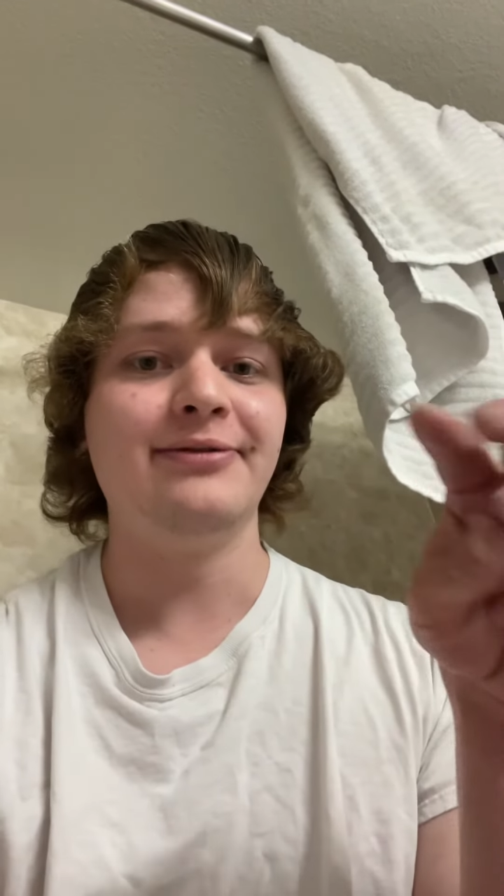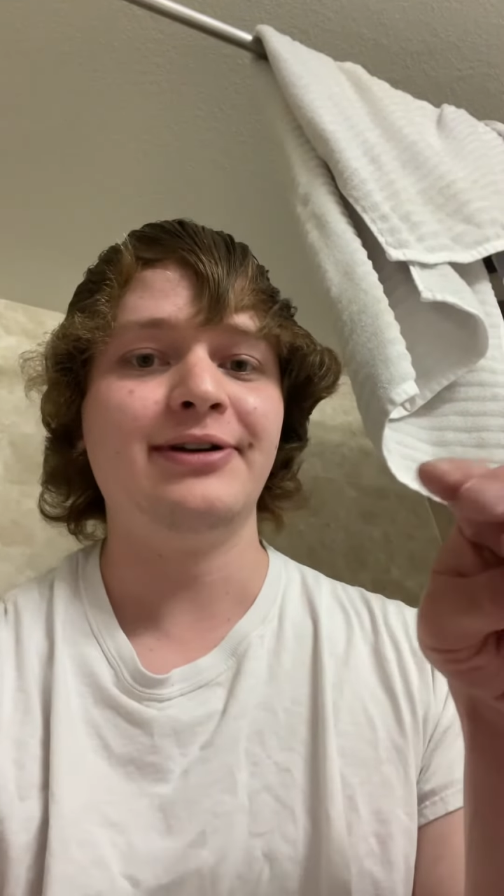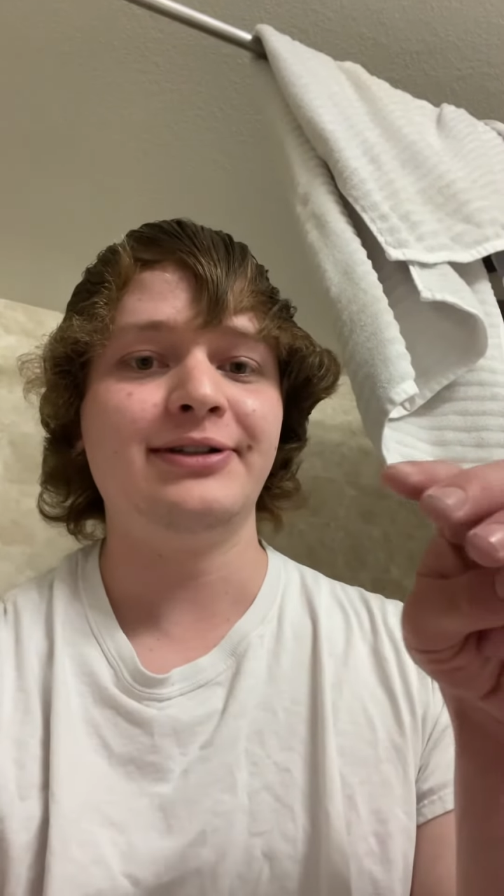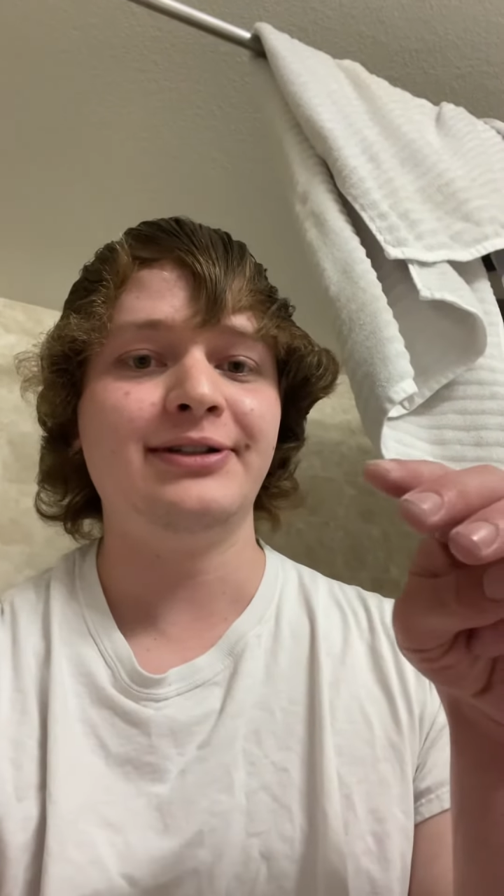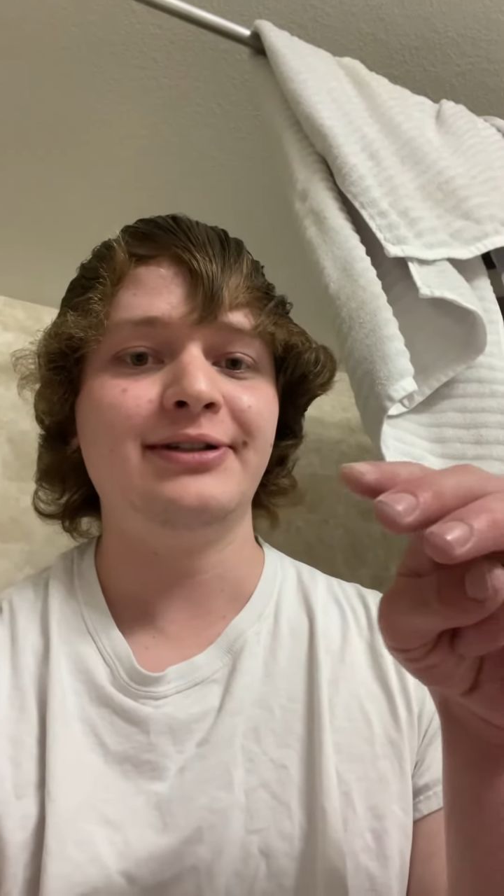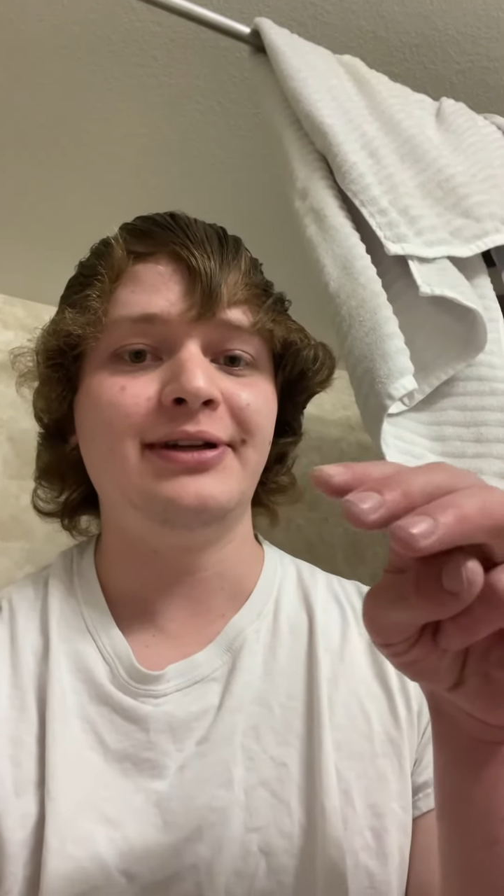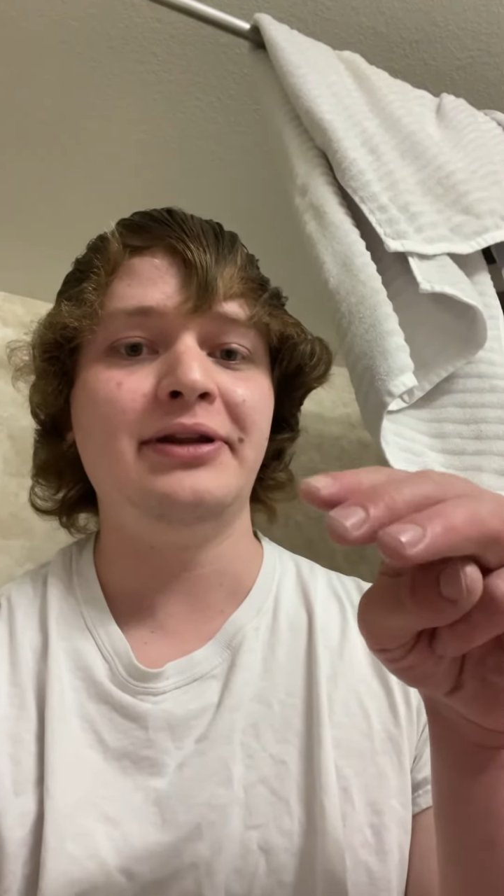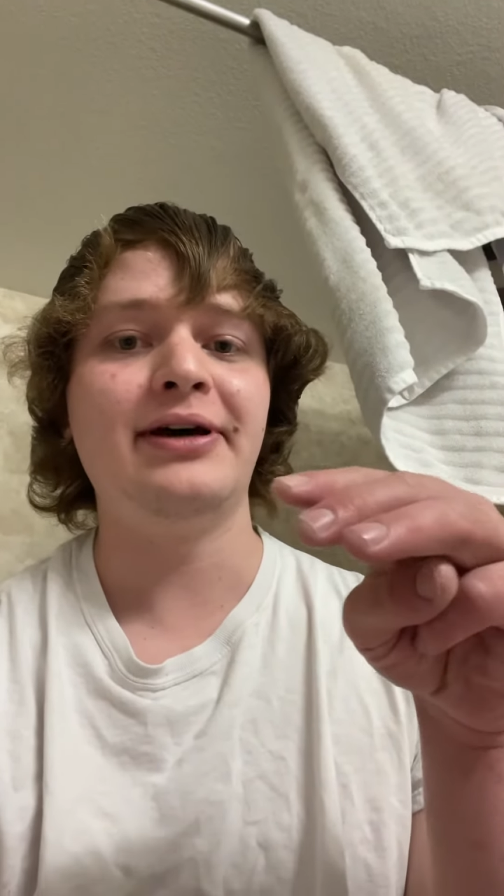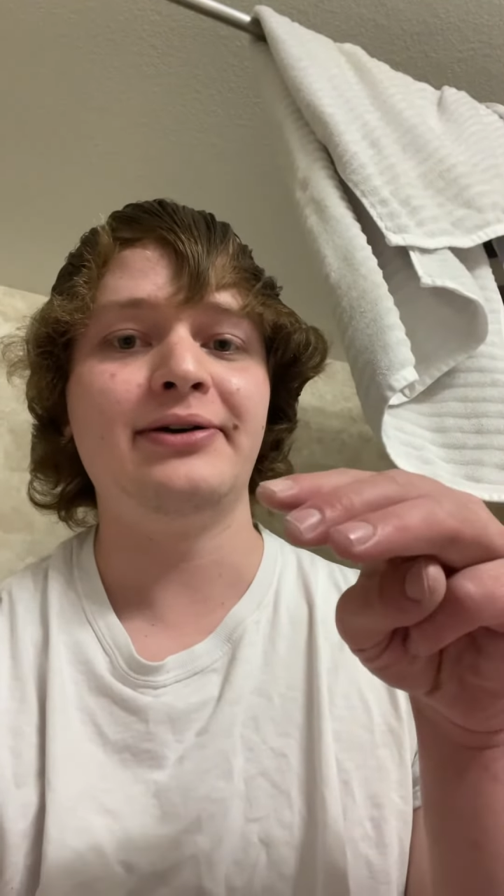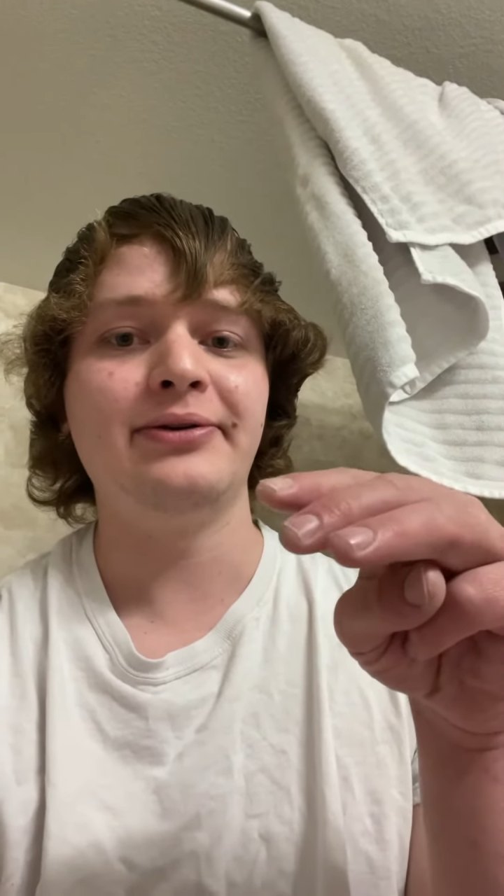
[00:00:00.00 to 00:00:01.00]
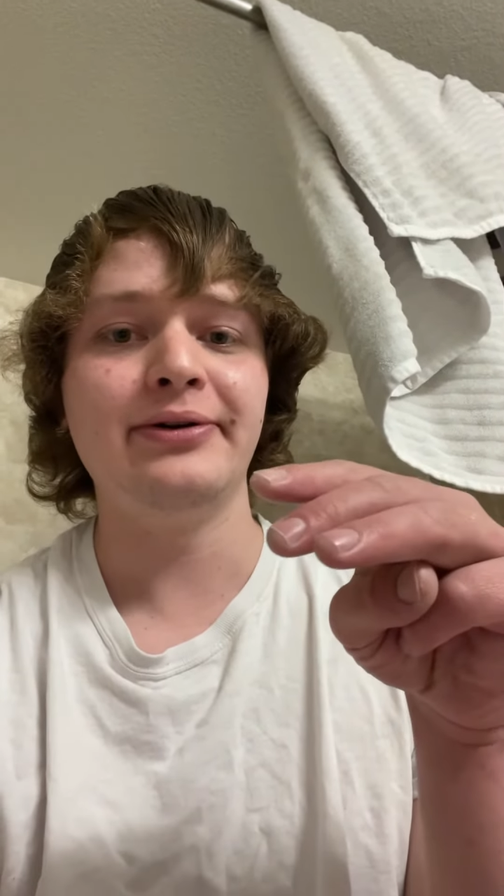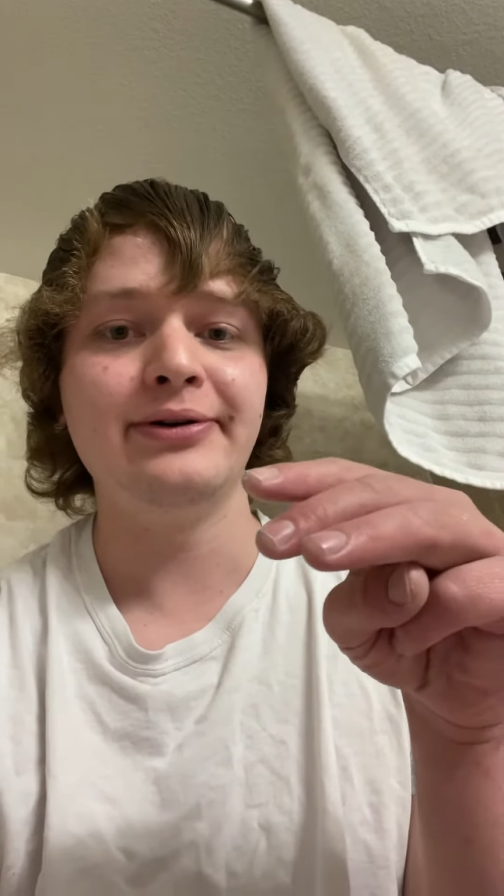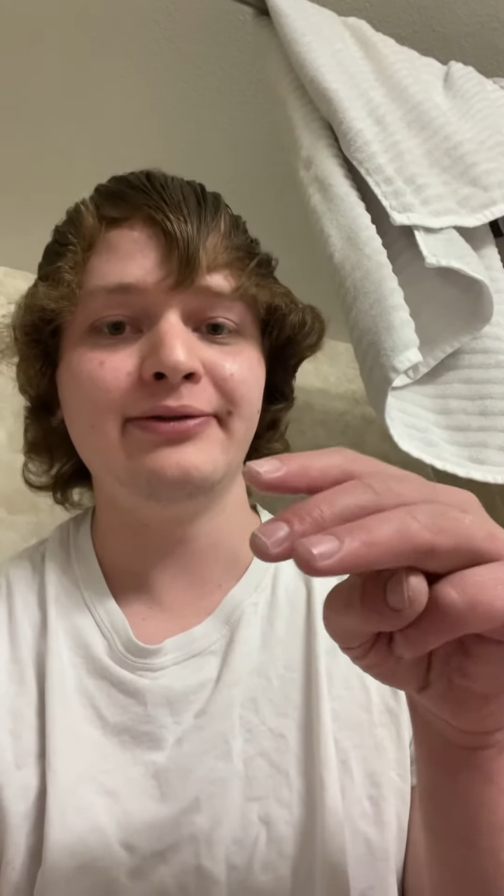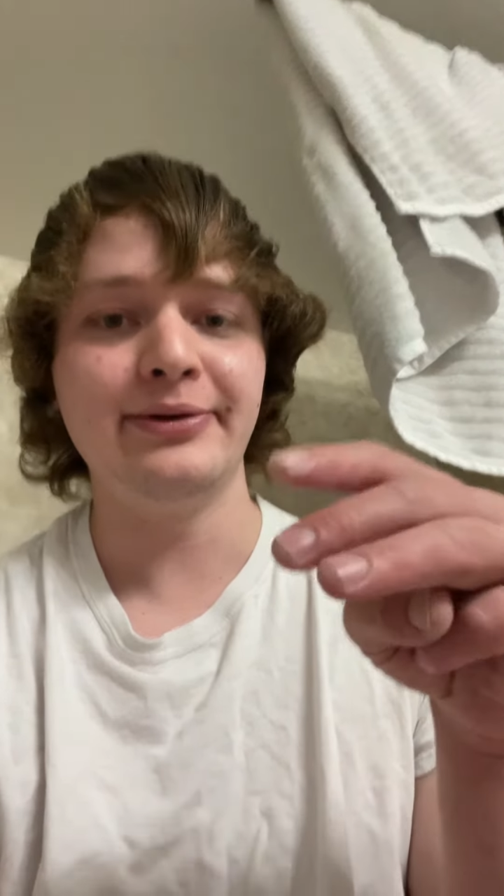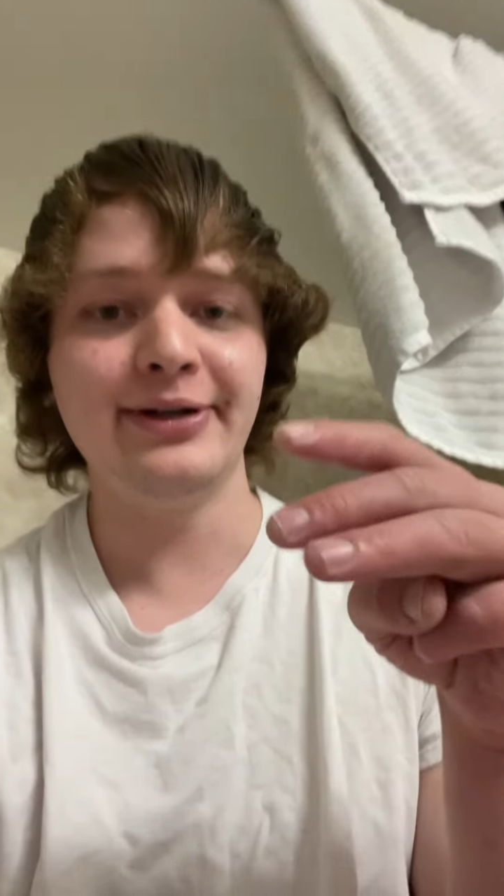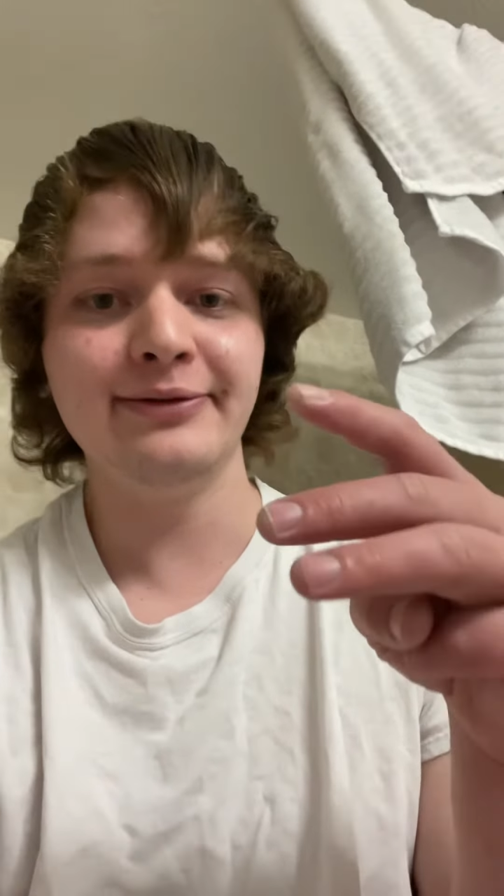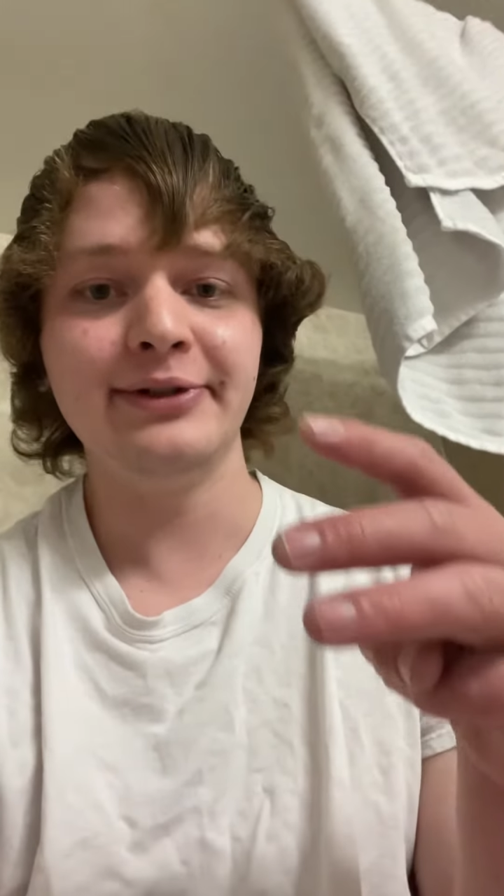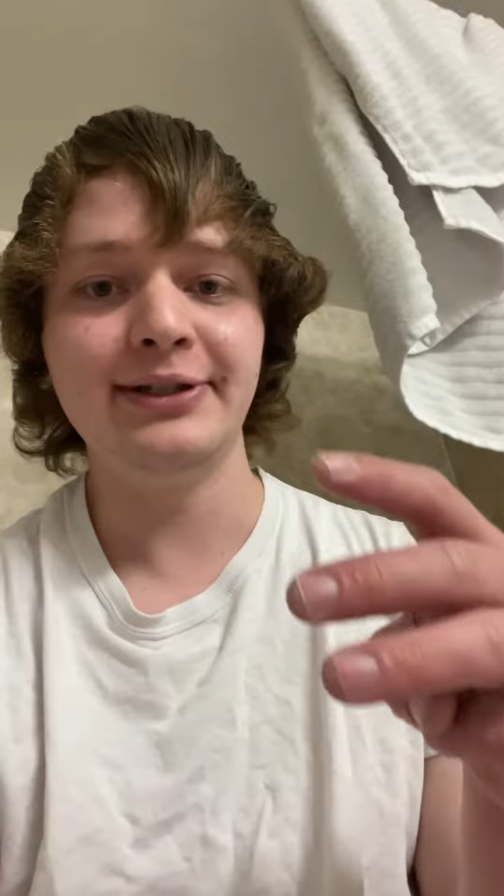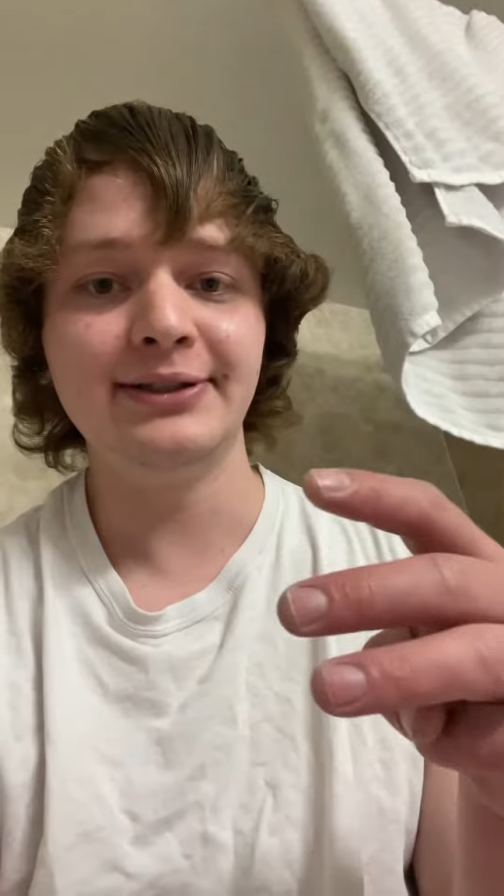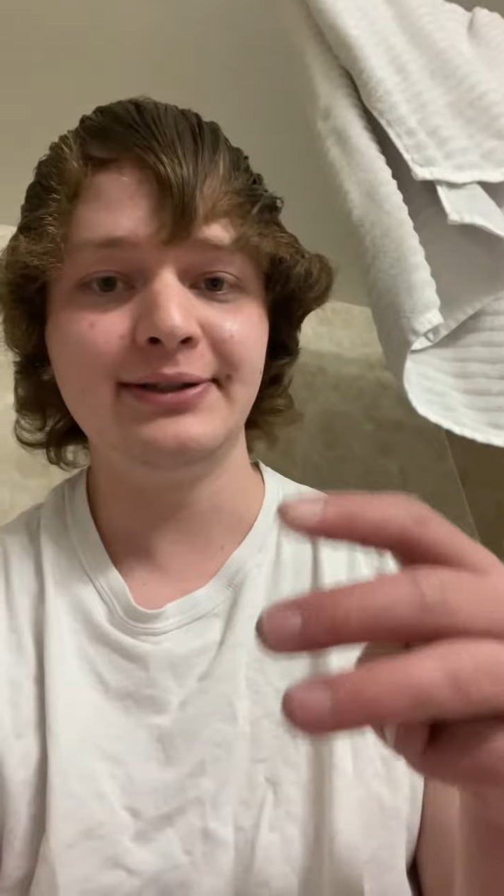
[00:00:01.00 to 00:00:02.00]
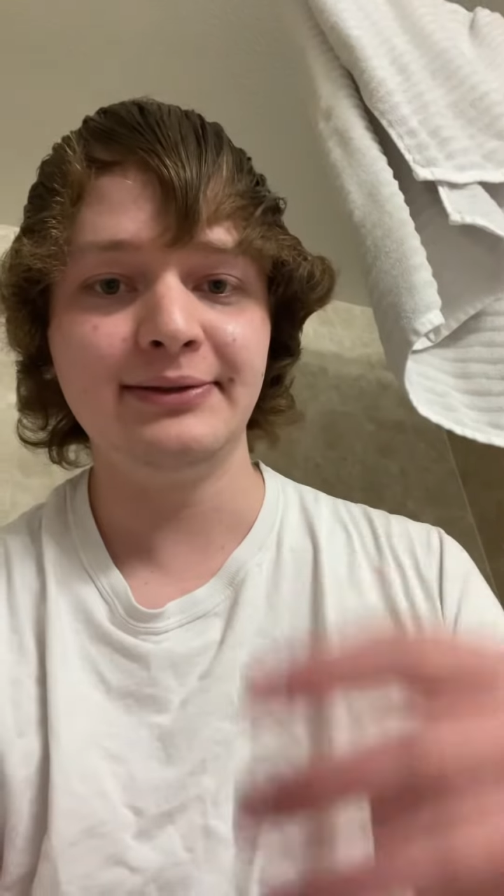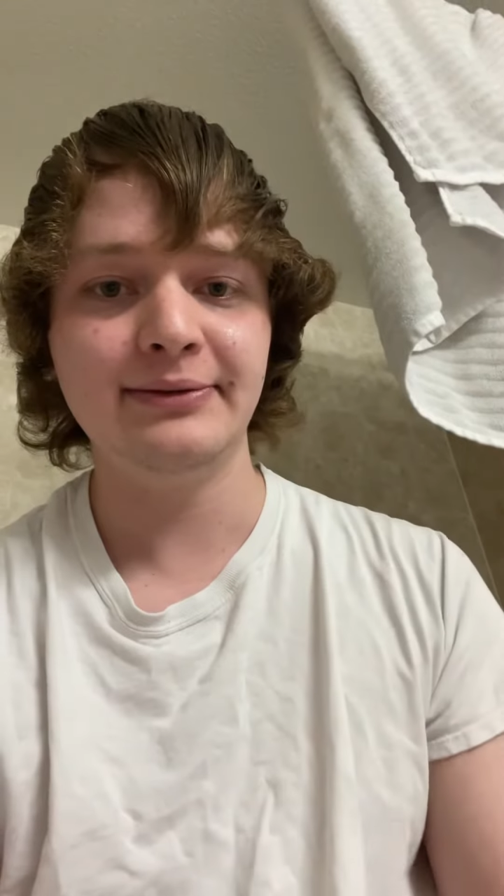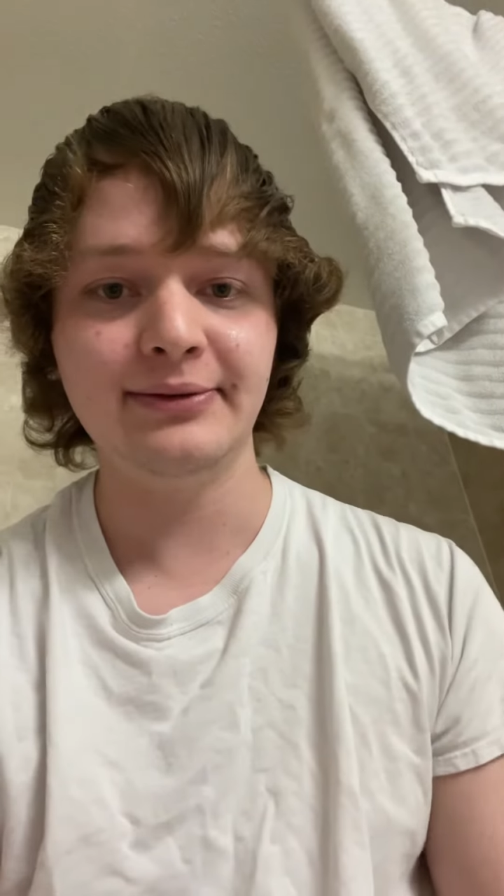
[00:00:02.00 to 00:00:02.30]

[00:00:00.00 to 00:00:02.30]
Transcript: Russia in that order for whatever reason.